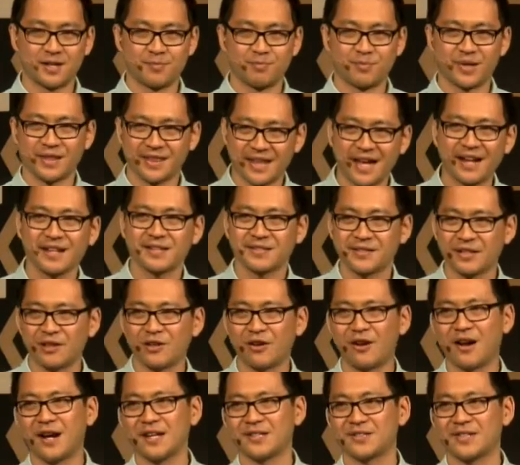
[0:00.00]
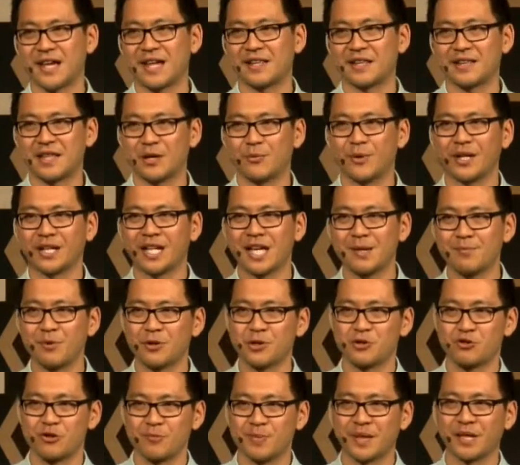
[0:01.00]
But that is the lie, sadly, that we keep
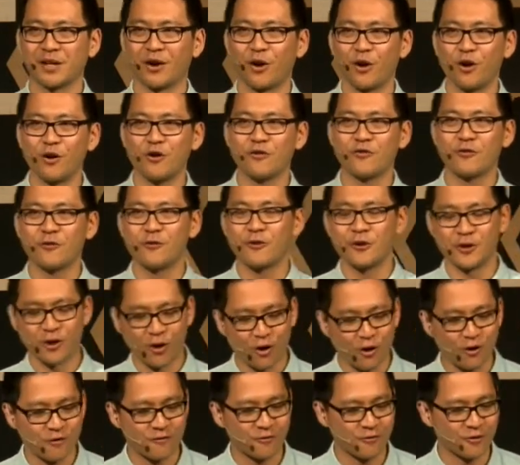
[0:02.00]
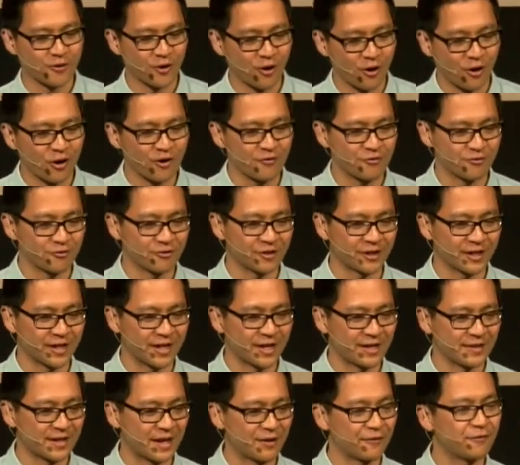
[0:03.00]
on tripping over and over and over
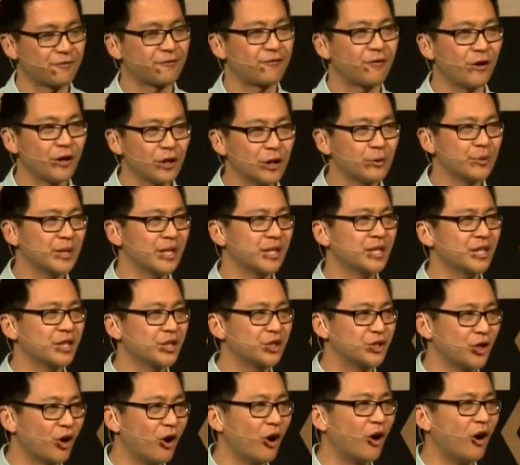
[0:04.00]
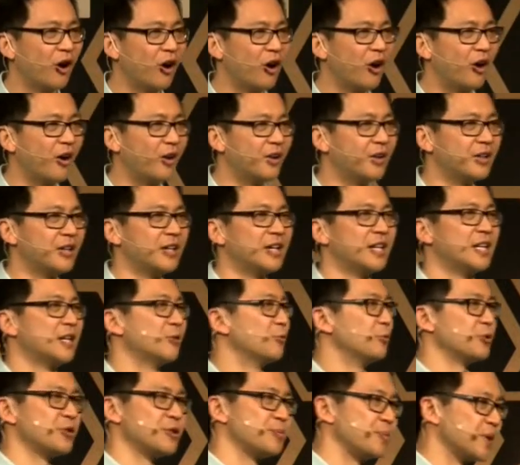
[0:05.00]
again. That following God
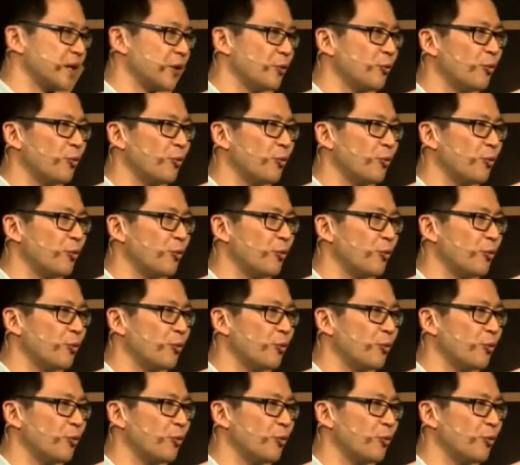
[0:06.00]
will just be a